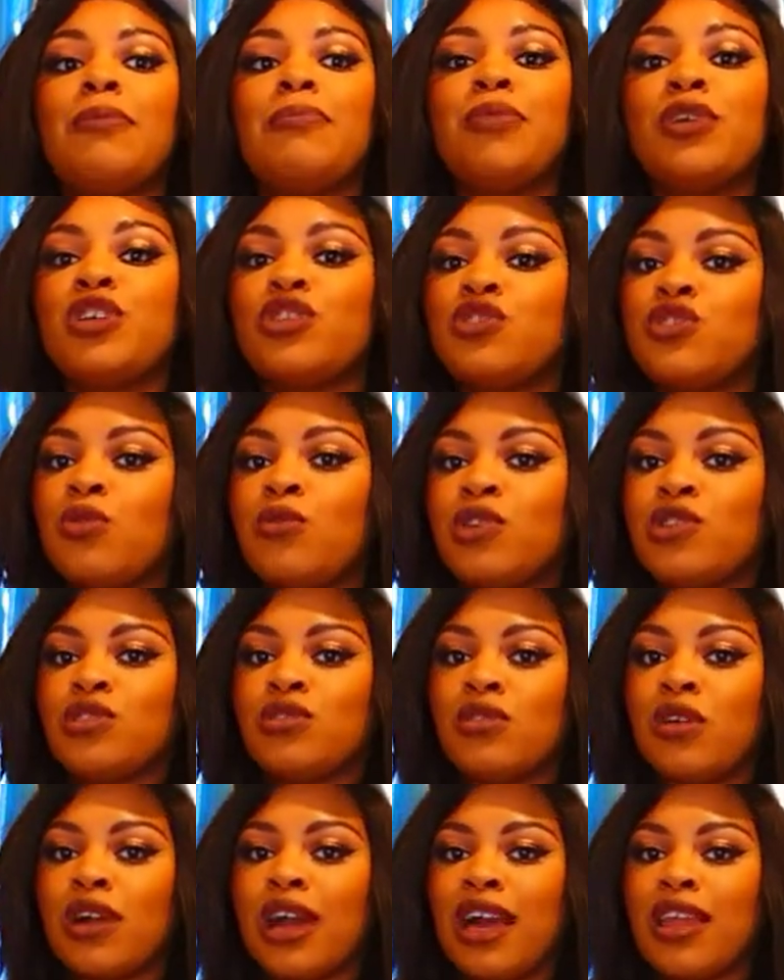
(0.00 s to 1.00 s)
but you still want
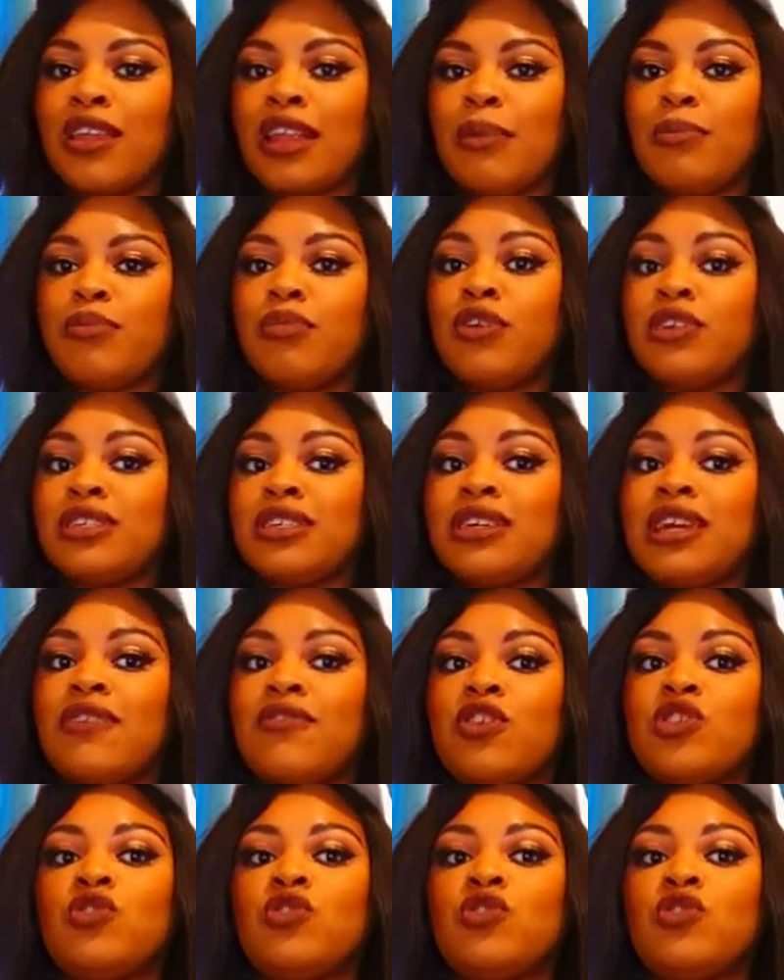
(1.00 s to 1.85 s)
to look kind of like put together.